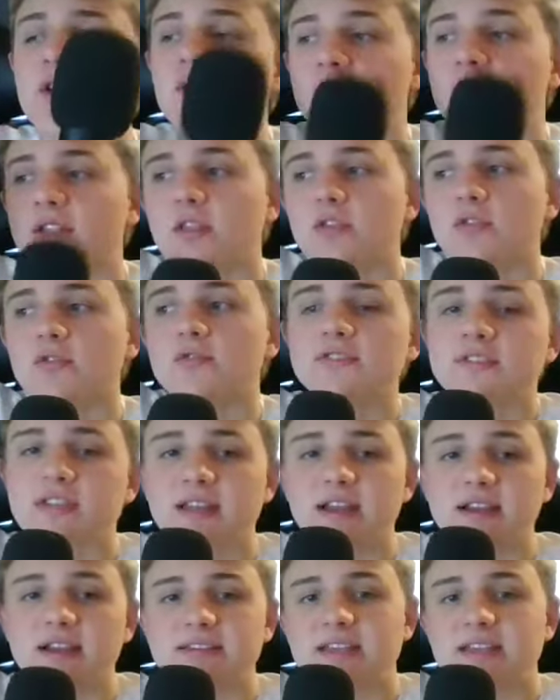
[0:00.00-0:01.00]
other, then lose the
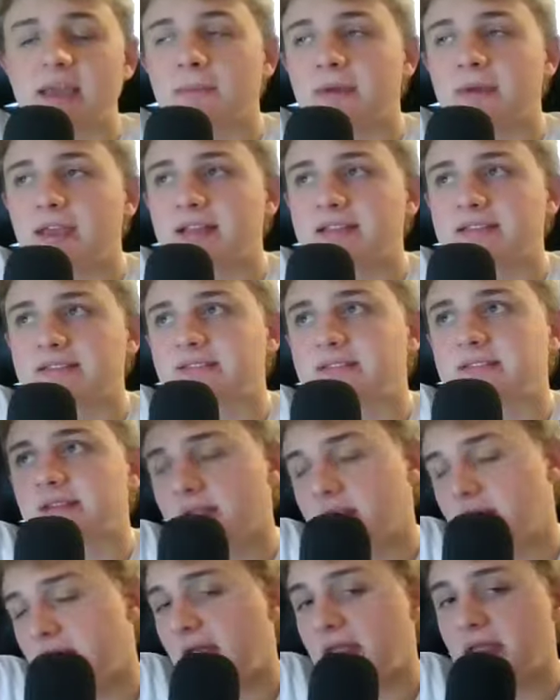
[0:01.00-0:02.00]
next game against
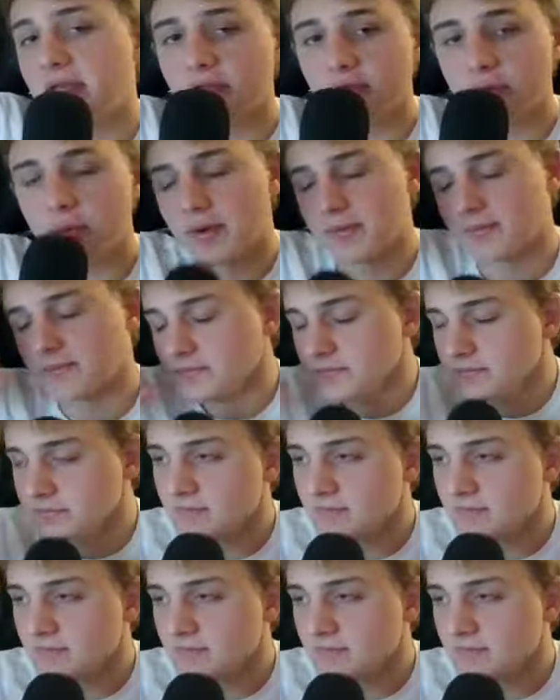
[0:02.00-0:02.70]
another one.